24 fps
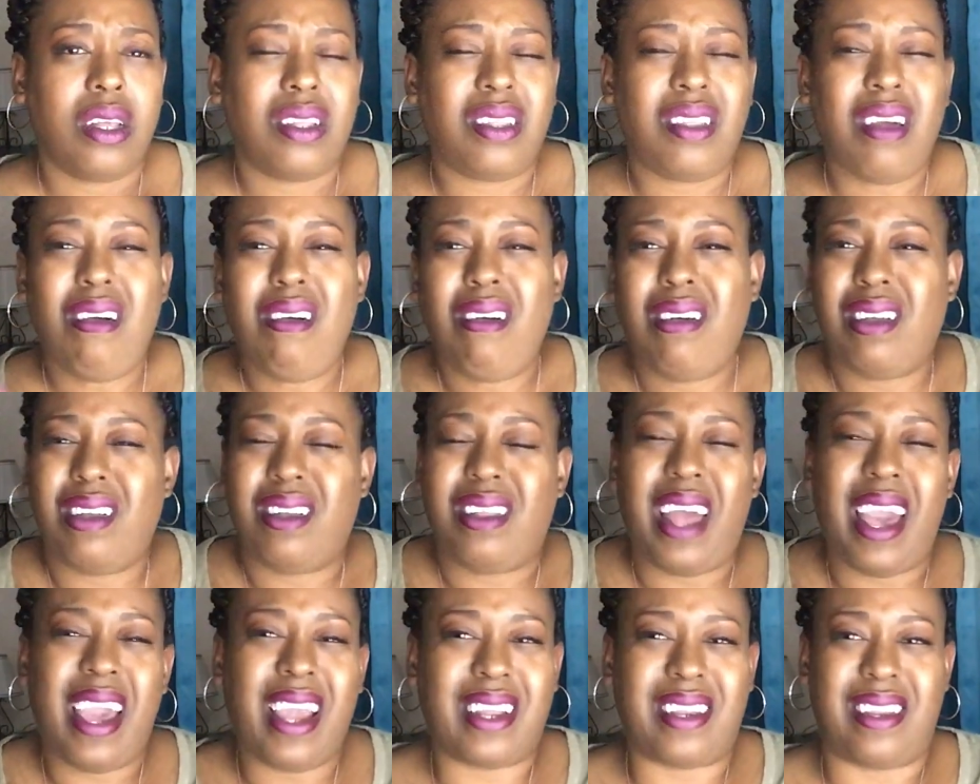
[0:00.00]
don't,
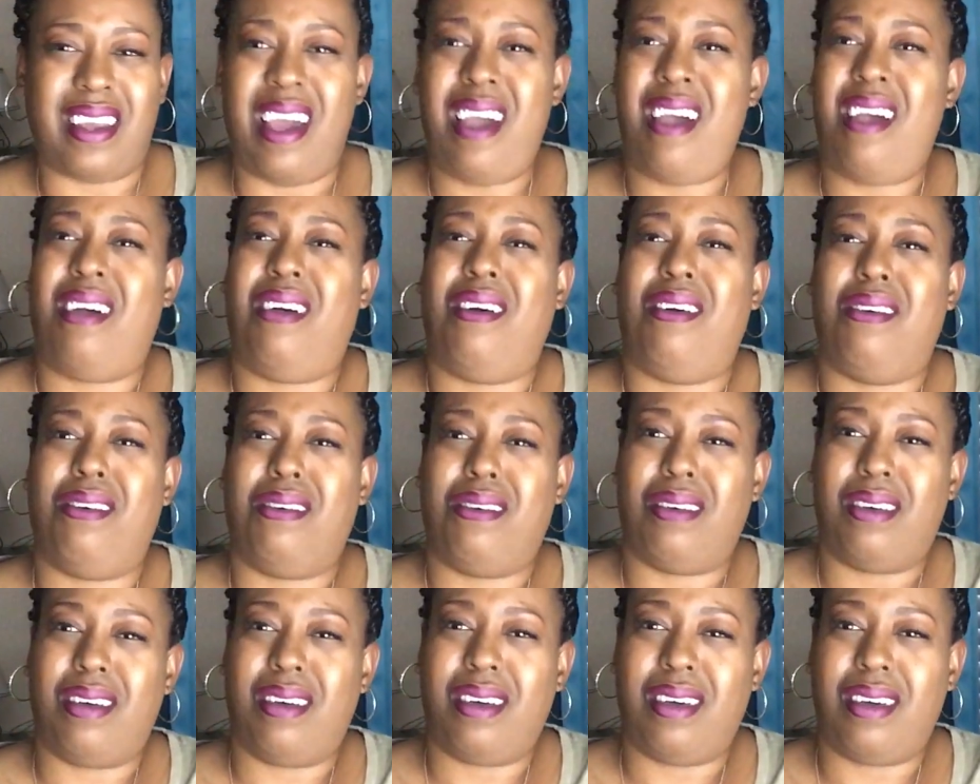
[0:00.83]
like, dog,
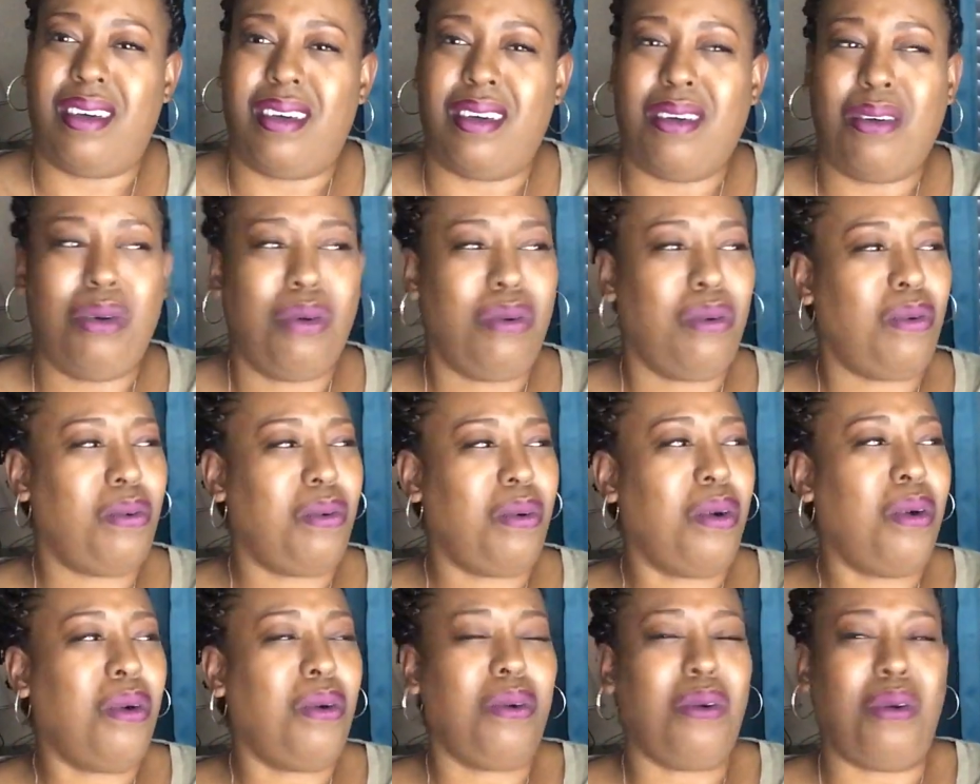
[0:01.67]
who,
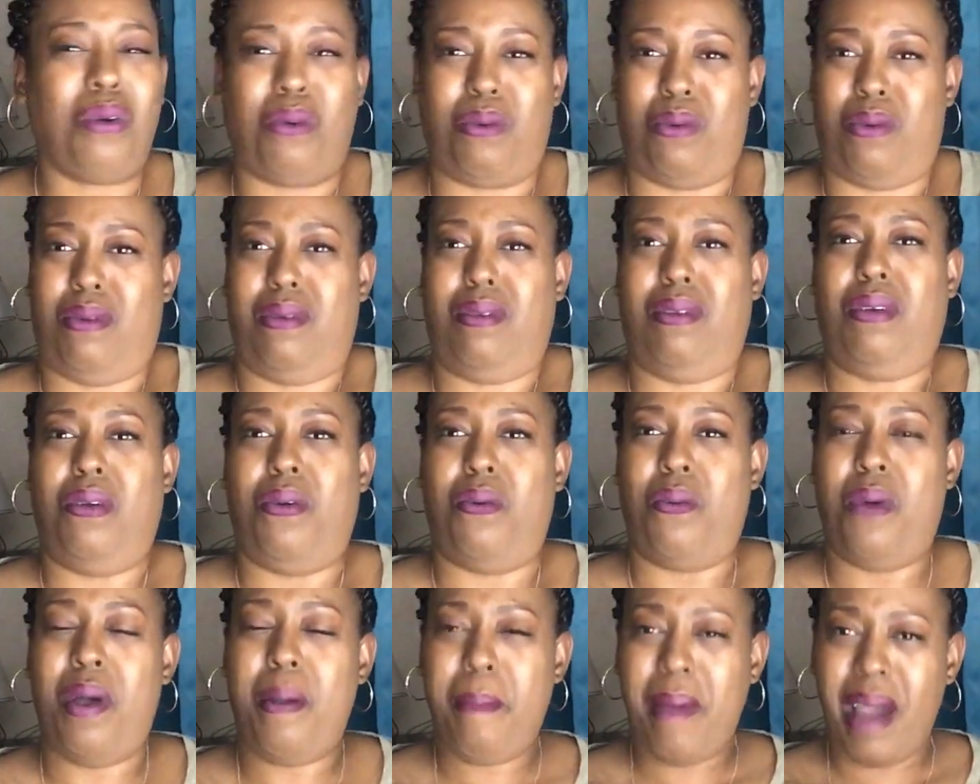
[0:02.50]
who,
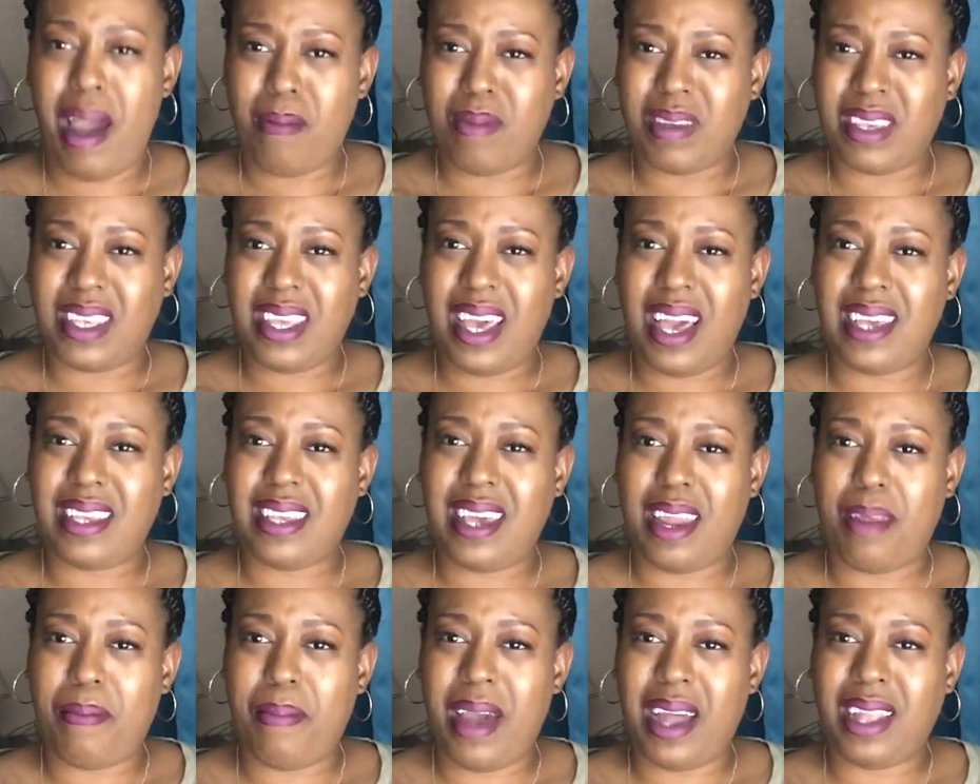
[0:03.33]
what mama
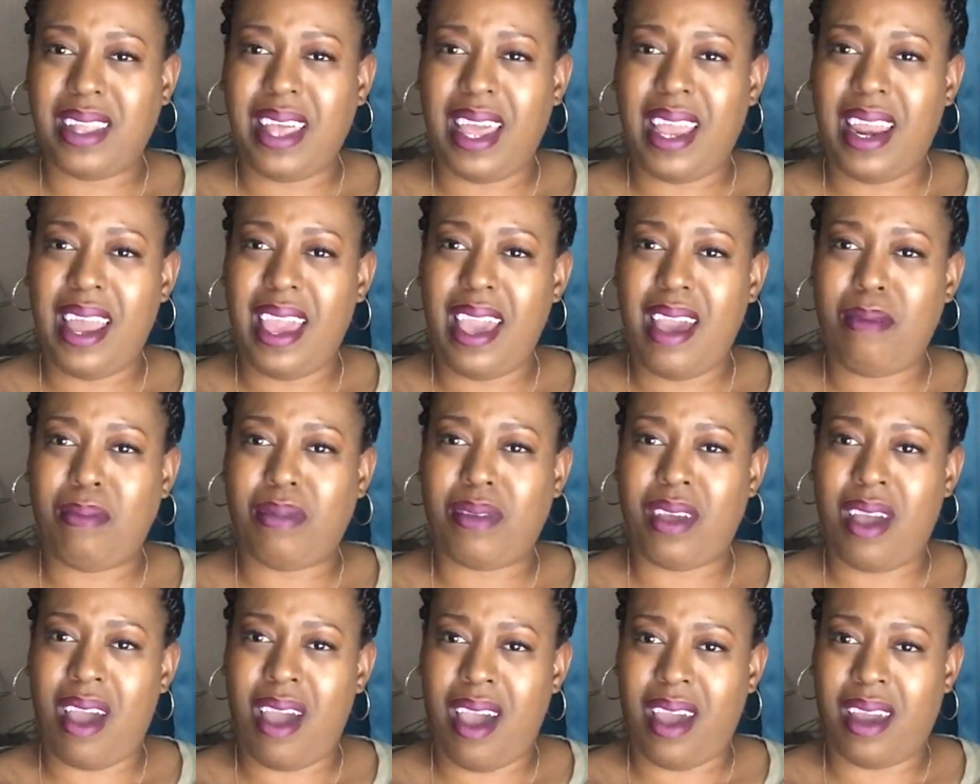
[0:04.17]
says that about their damn
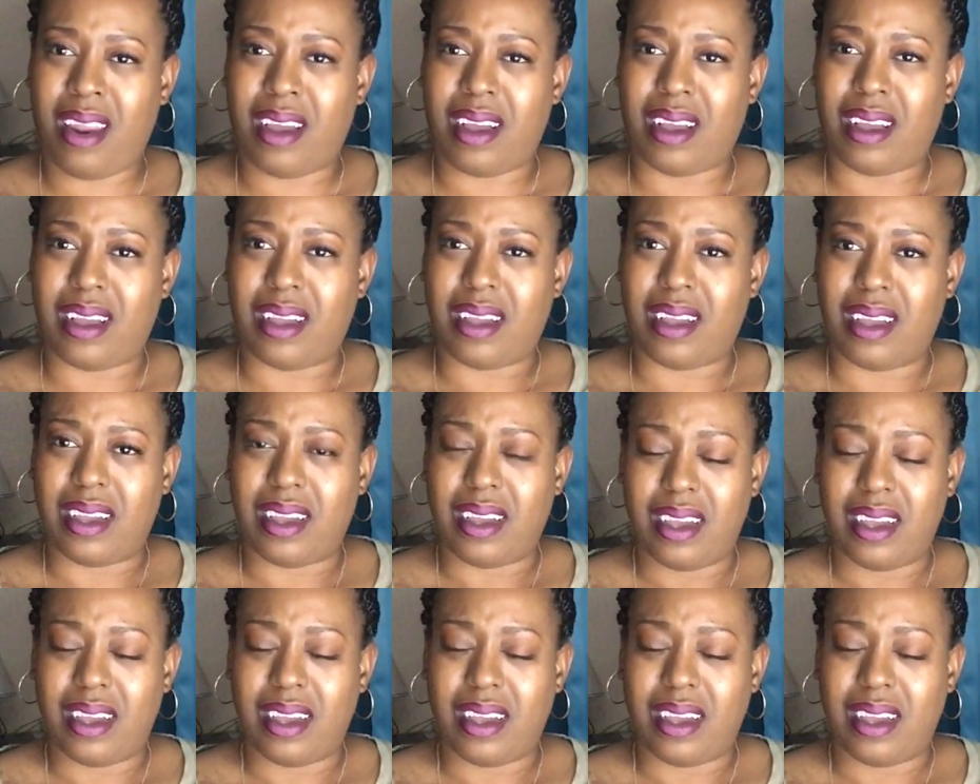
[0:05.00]
daughter?